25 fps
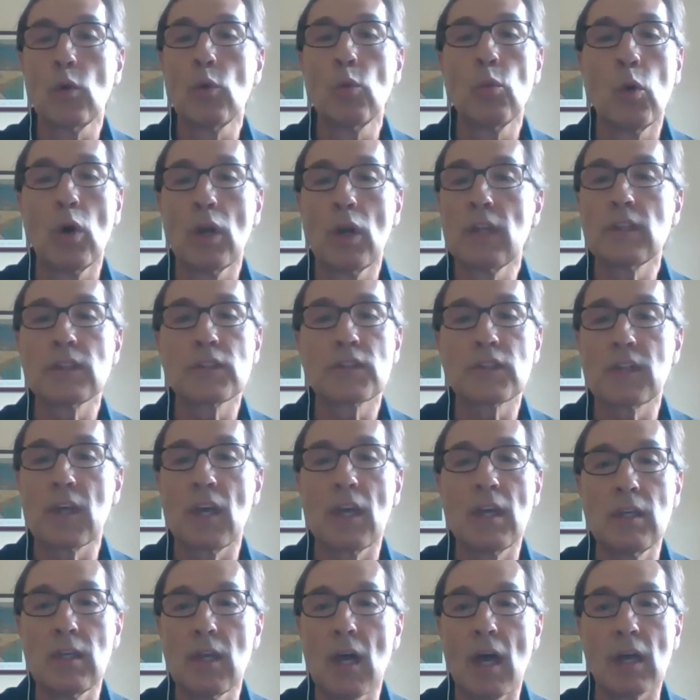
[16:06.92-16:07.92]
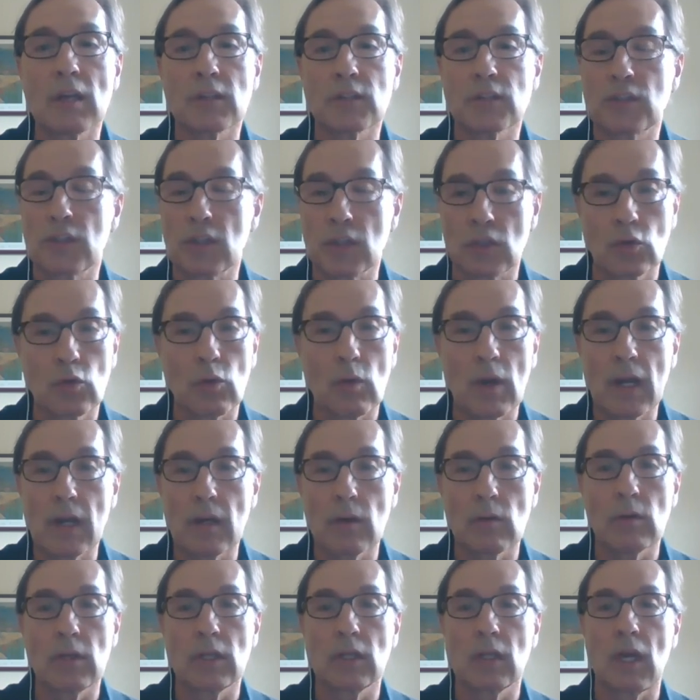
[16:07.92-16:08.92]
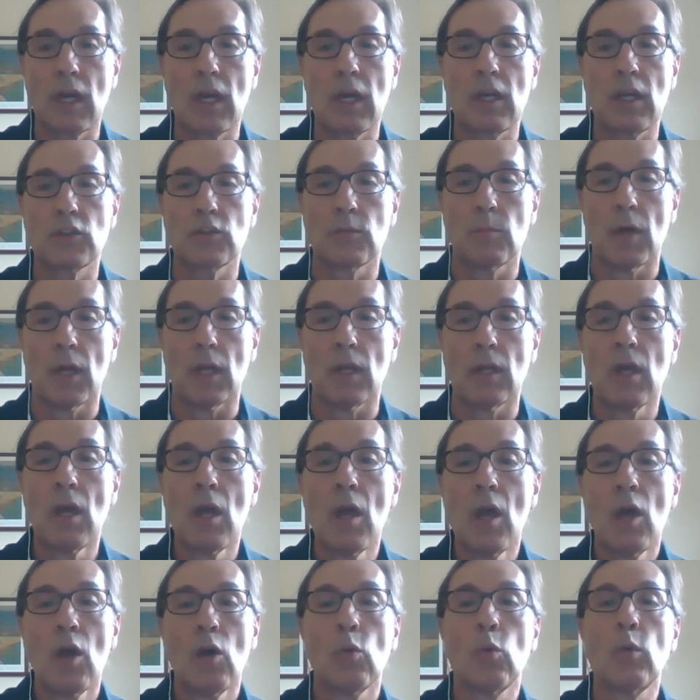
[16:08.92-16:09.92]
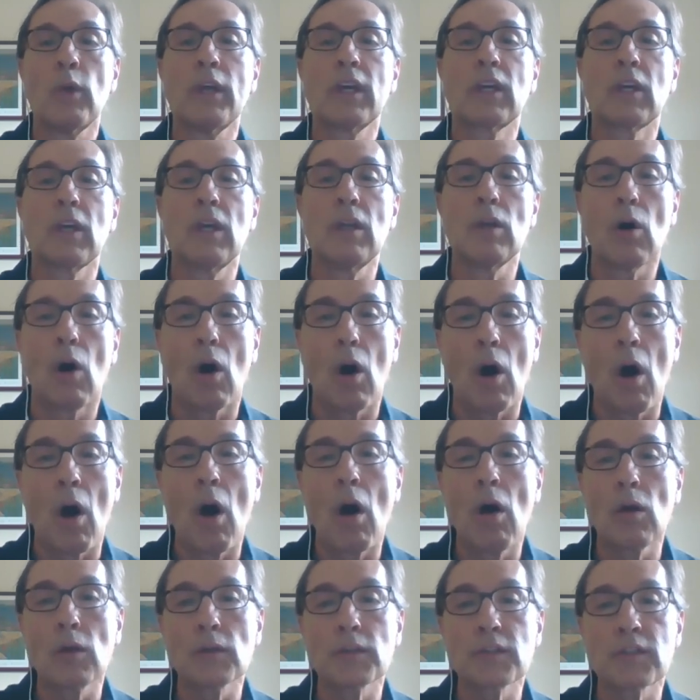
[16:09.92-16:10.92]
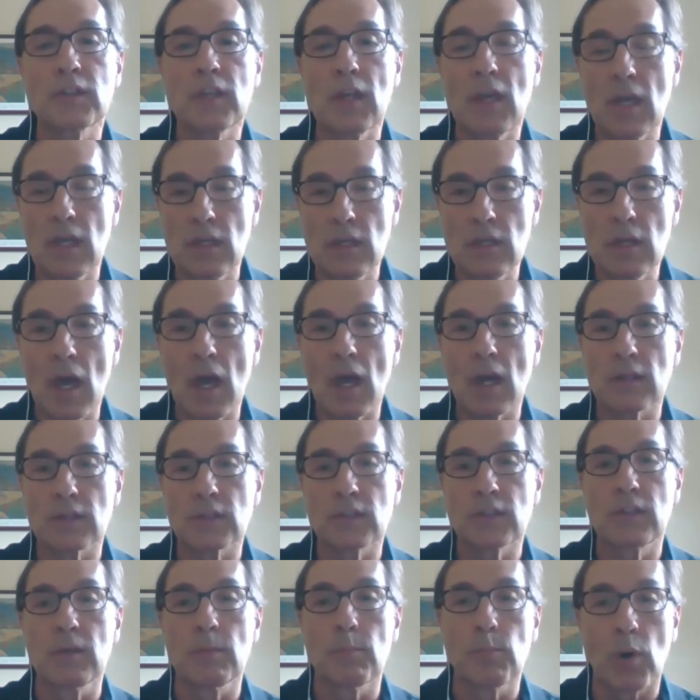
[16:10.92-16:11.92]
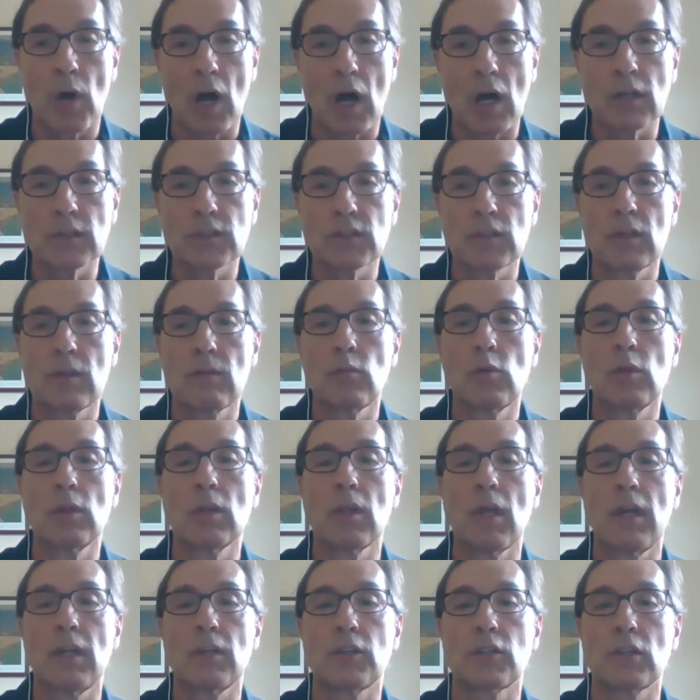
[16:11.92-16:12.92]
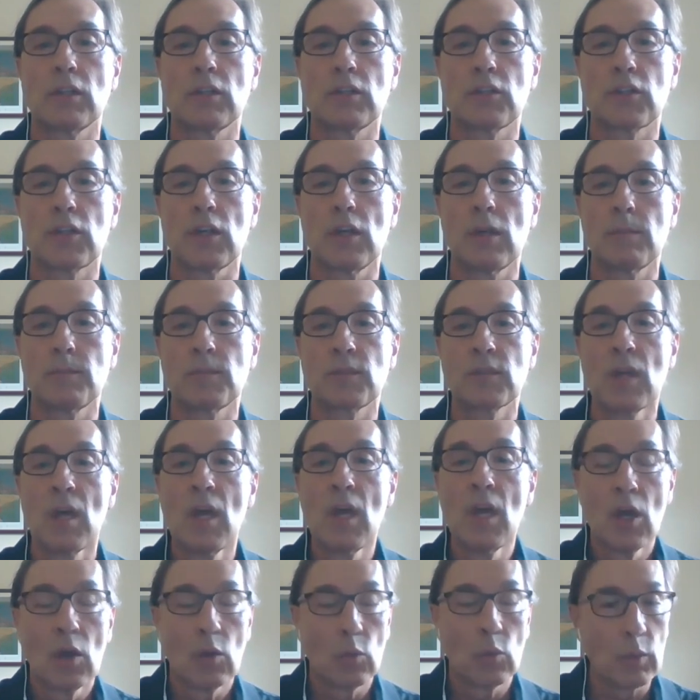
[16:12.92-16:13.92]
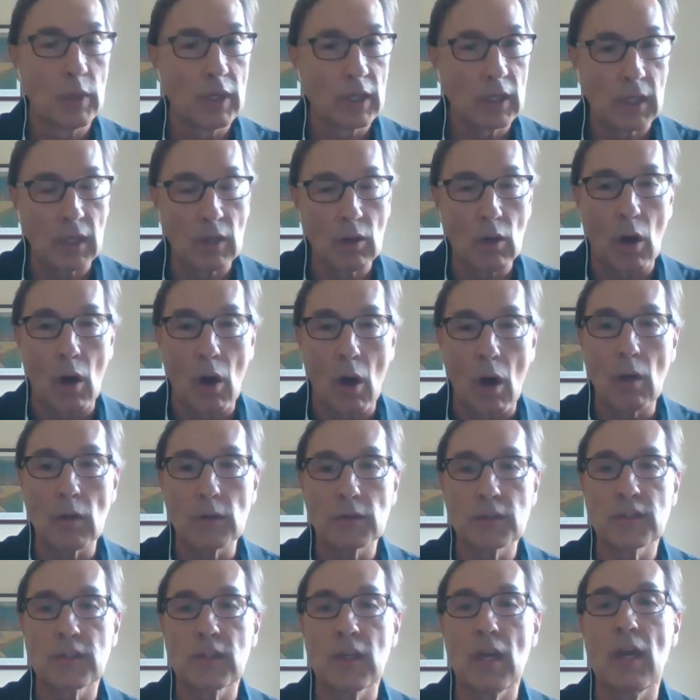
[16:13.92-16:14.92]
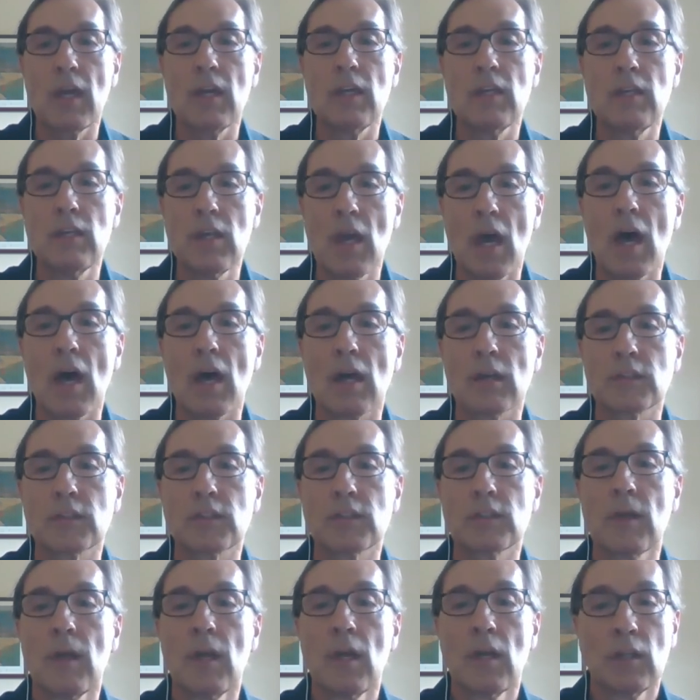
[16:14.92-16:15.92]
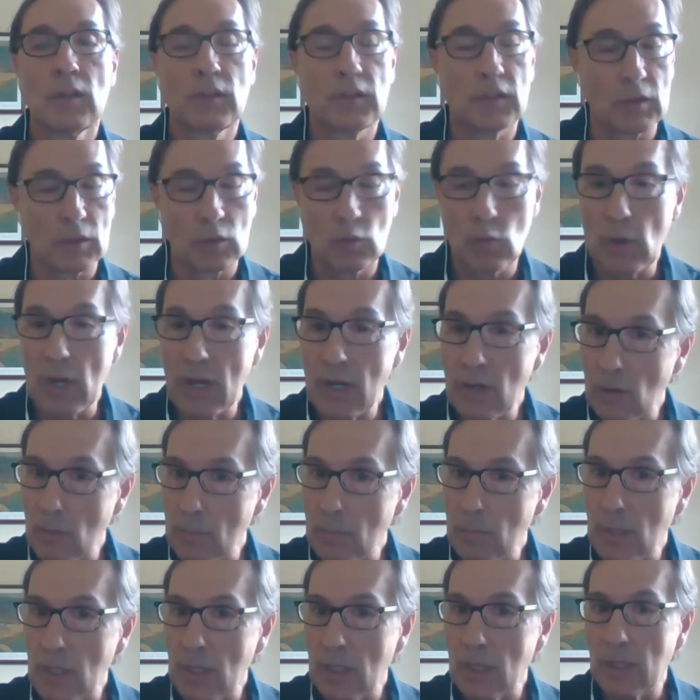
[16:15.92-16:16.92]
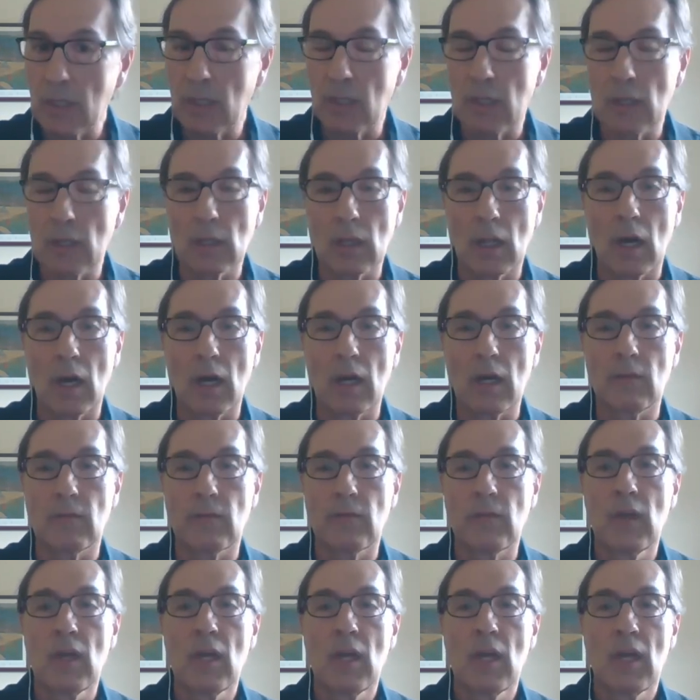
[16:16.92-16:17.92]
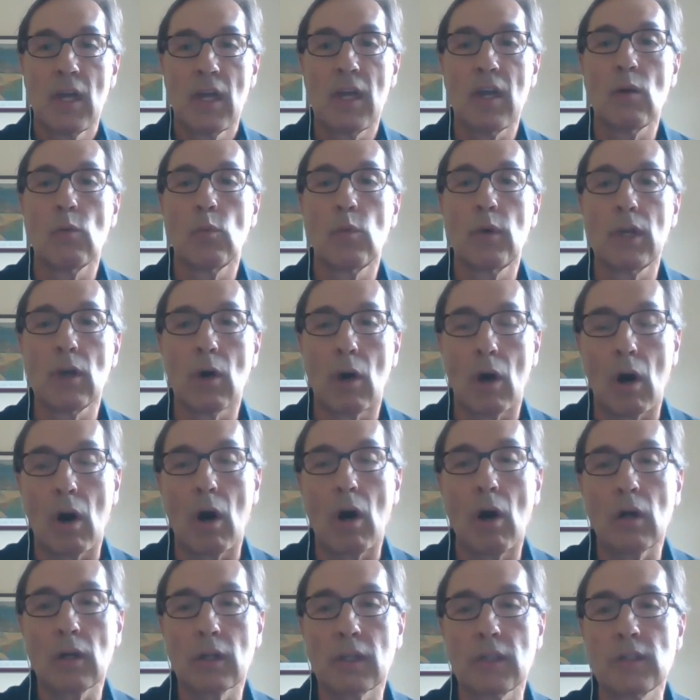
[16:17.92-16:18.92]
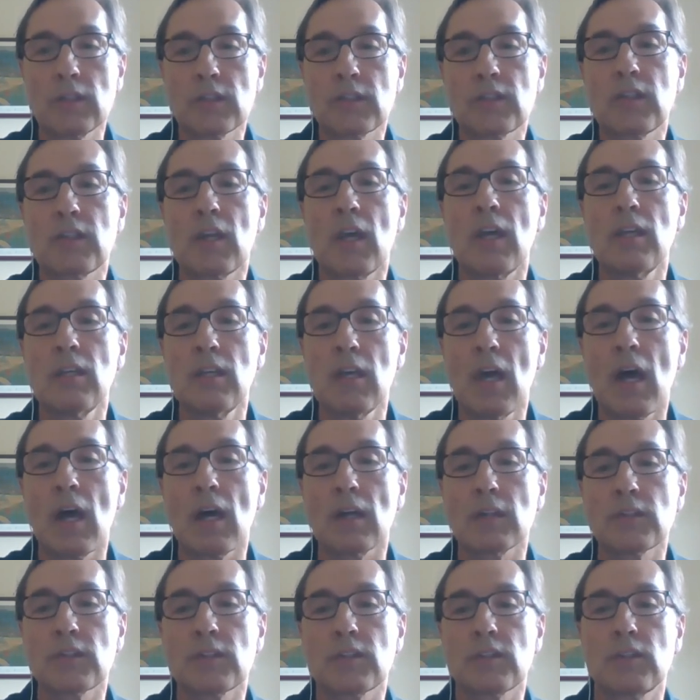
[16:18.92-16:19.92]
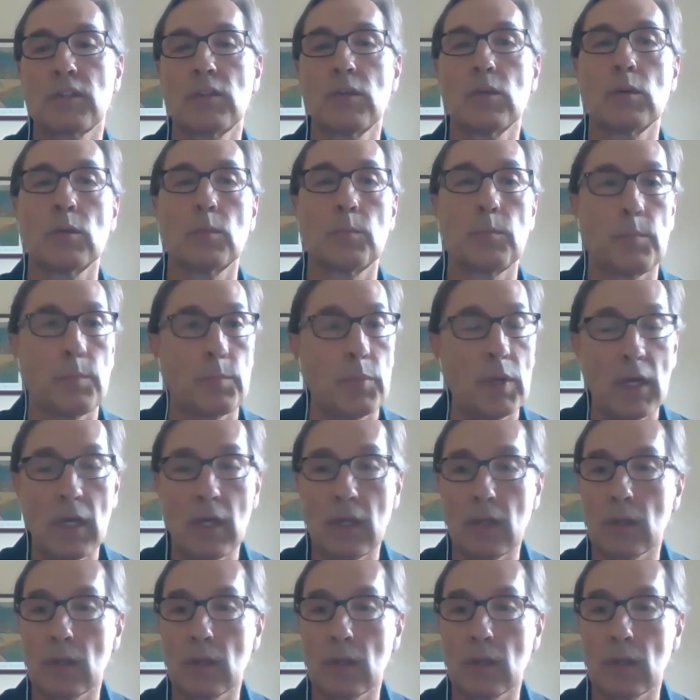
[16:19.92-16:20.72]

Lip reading: no one who wouldn't say yes to greater engagement. We can all say yes to positive relationships. We can all say yes to greater meaning in life, and we all can say yes to